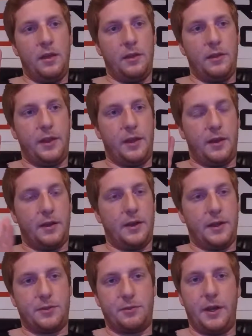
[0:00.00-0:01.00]
the
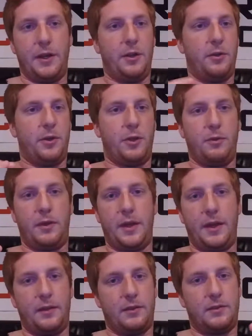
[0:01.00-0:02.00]
nice radio, you
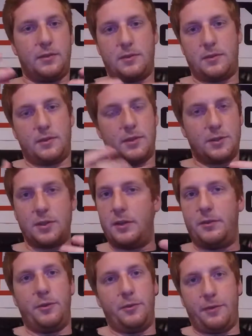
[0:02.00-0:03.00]
get the
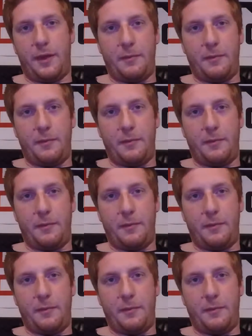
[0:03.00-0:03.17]
sunroof. I